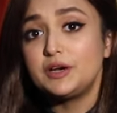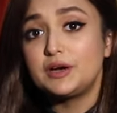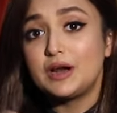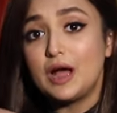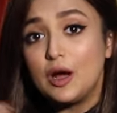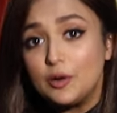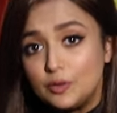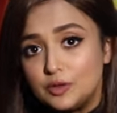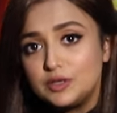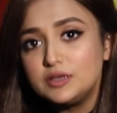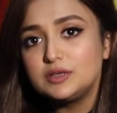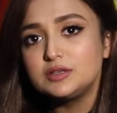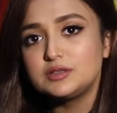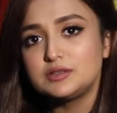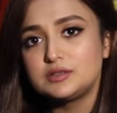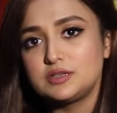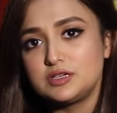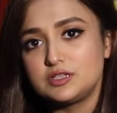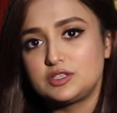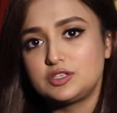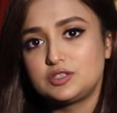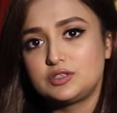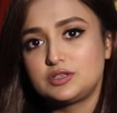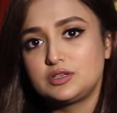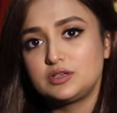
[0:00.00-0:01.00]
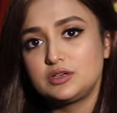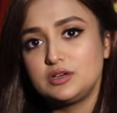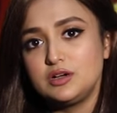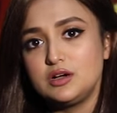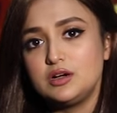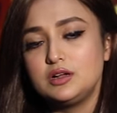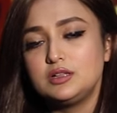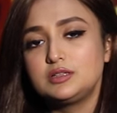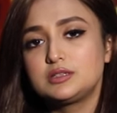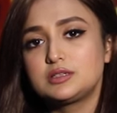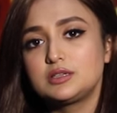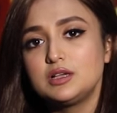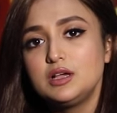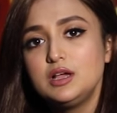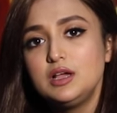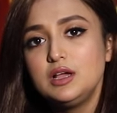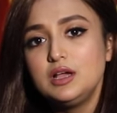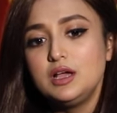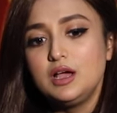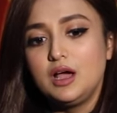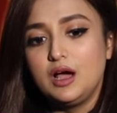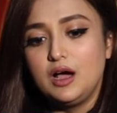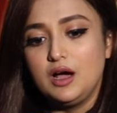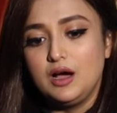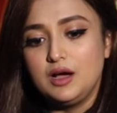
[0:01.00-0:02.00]
around such girls,
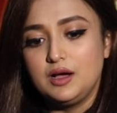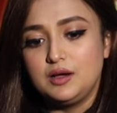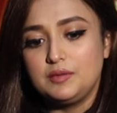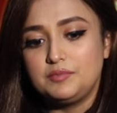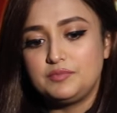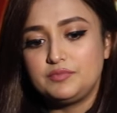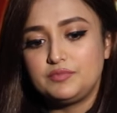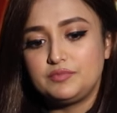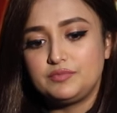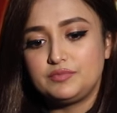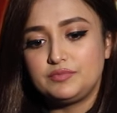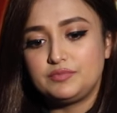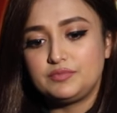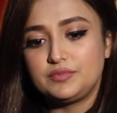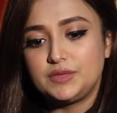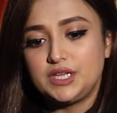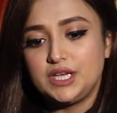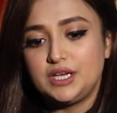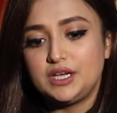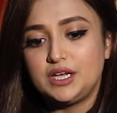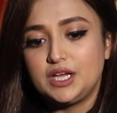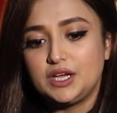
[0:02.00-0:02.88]
uh, they